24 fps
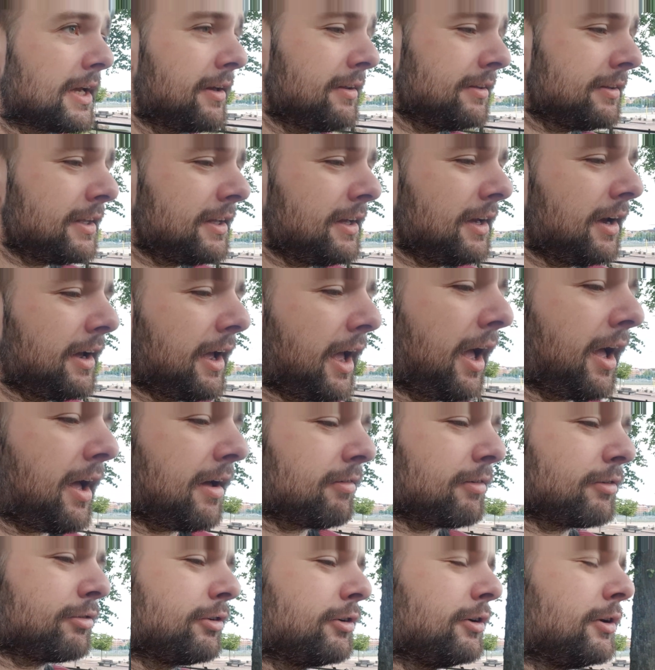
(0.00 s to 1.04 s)
I think I
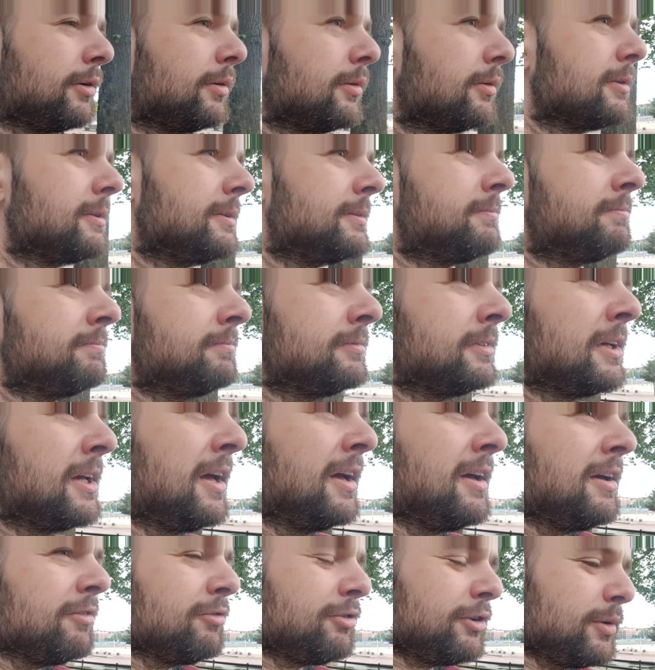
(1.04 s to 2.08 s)
have a few,
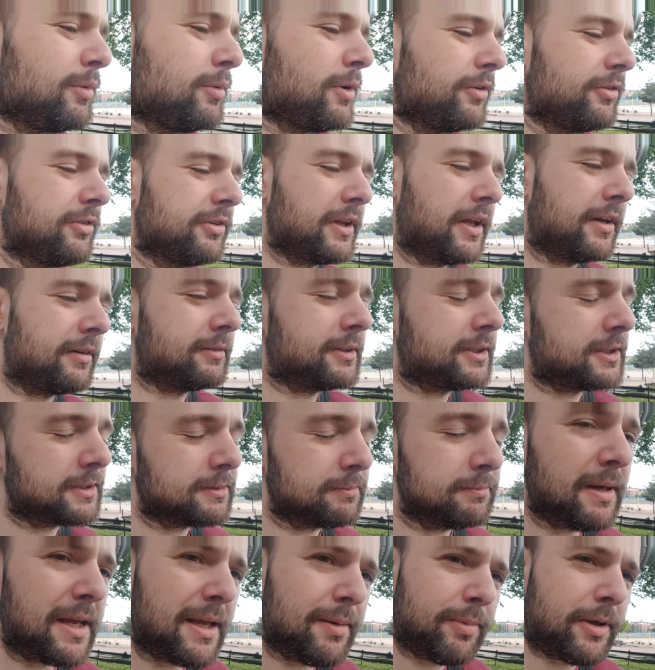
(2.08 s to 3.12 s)
few ones that
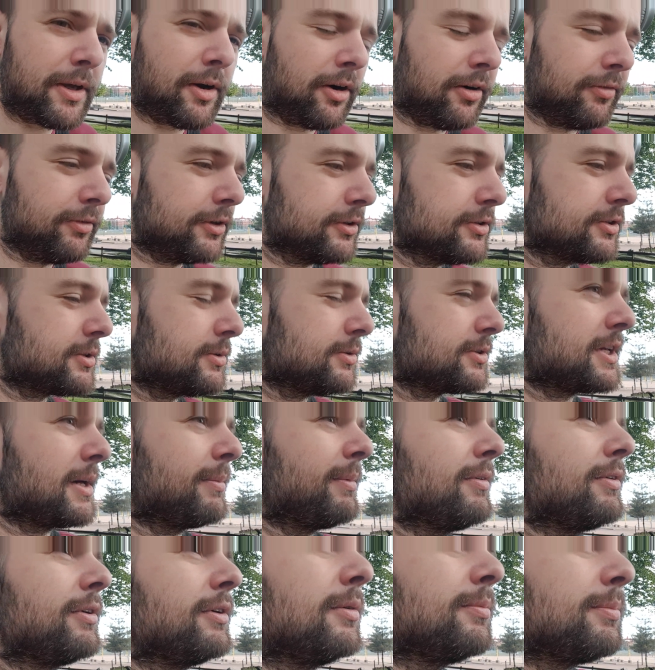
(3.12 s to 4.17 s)
may be obvious to
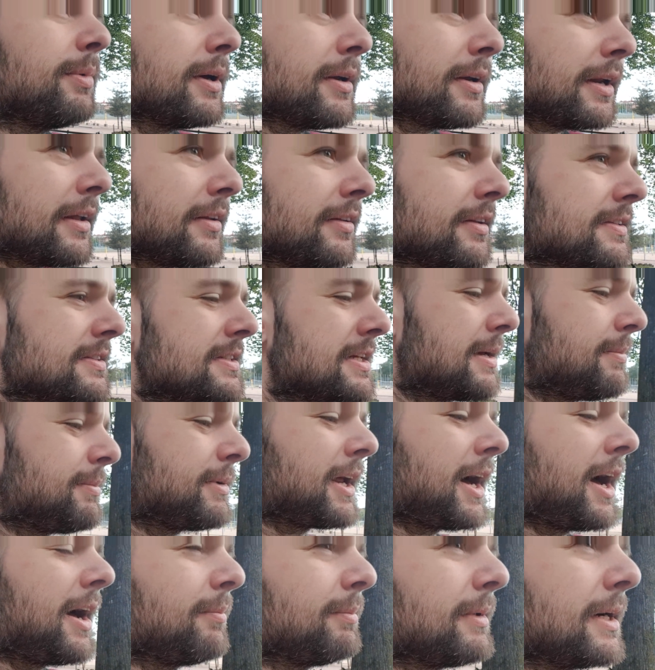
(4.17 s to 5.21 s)
some of you, but at the same
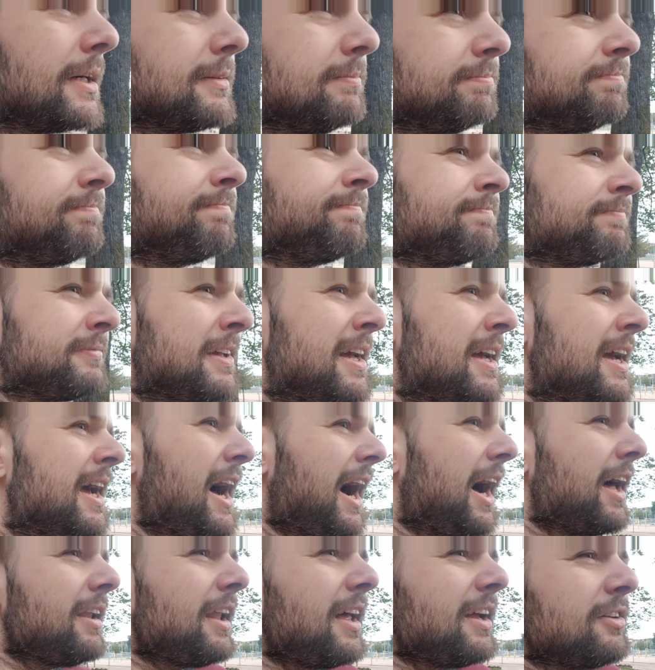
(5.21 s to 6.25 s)
time, I,
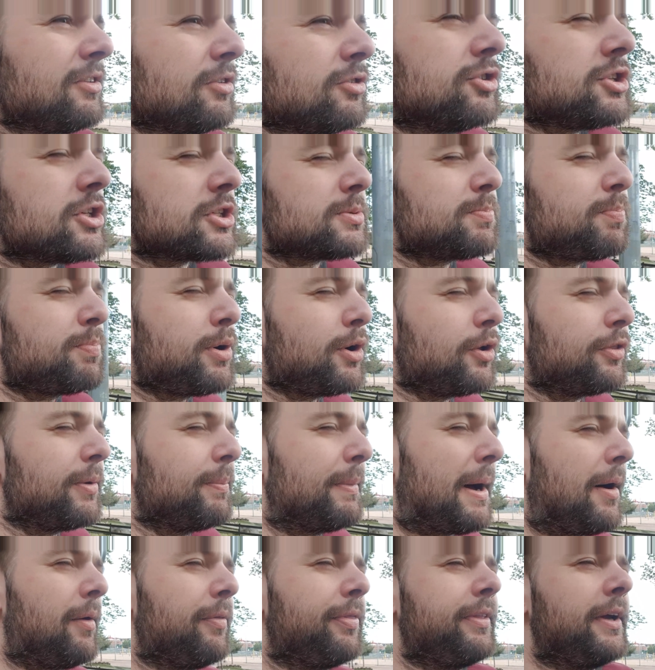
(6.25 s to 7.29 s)
I like to just put
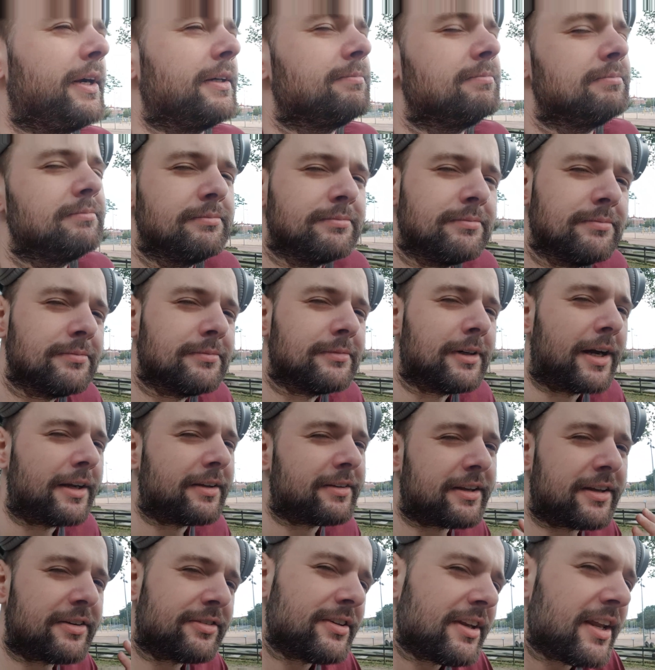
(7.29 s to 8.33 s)
them out there, right?
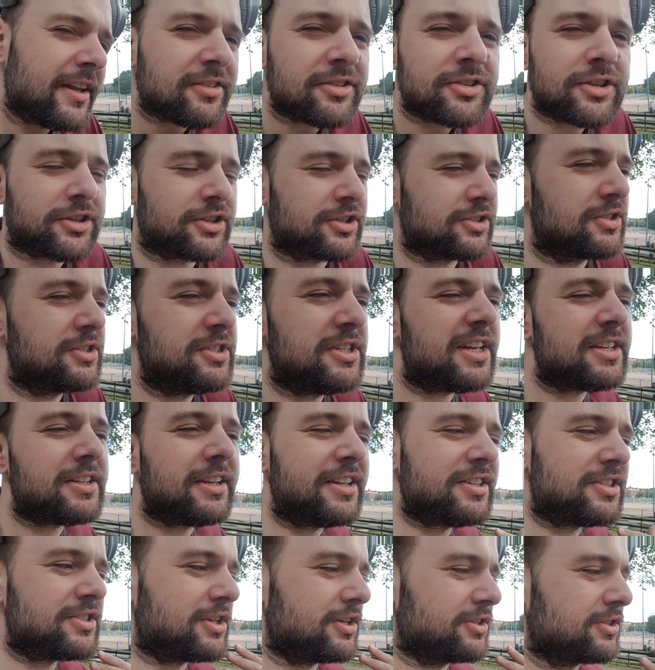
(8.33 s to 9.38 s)
Let's just
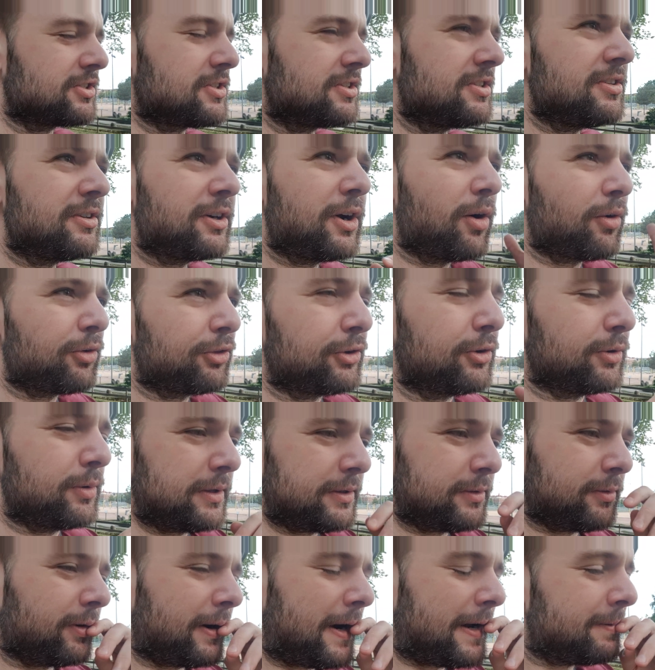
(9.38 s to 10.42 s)
let's just go through
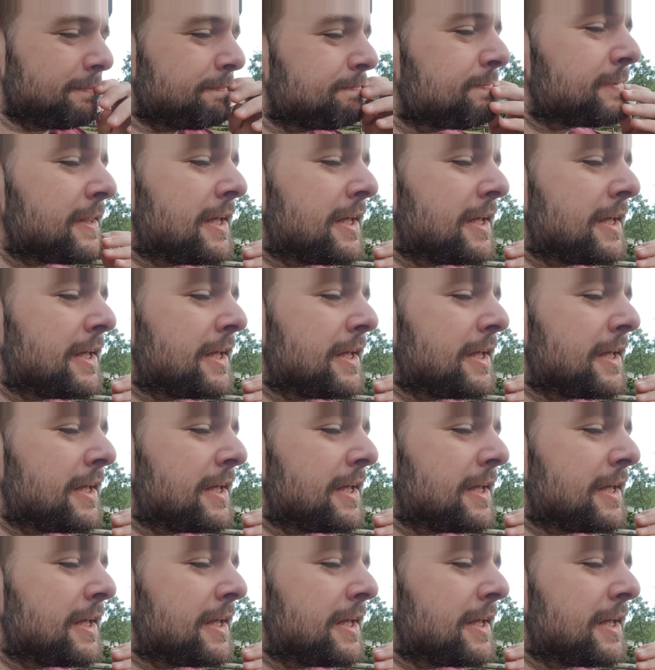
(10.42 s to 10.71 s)
it, all right?